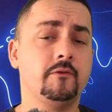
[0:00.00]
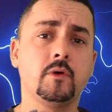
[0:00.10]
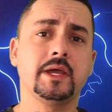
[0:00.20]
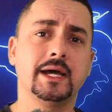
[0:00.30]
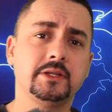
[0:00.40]

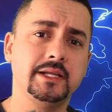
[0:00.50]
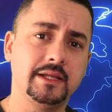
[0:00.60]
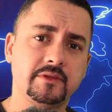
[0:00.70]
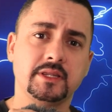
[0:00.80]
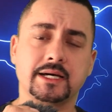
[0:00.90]
Forking out
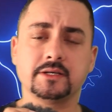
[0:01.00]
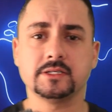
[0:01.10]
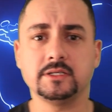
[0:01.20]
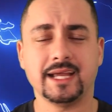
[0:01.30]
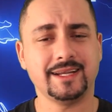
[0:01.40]

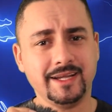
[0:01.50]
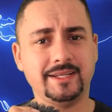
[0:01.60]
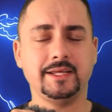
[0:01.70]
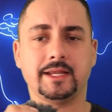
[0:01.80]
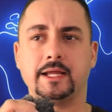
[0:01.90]

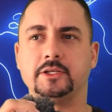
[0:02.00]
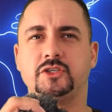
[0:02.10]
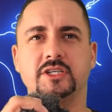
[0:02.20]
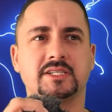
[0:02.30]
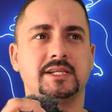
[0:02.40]
11,080 Rand
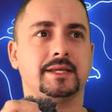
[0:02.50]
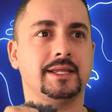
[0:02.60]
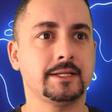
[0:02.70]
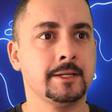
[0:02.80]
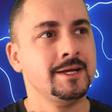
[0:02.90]
just like
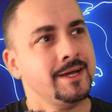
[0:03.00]
that,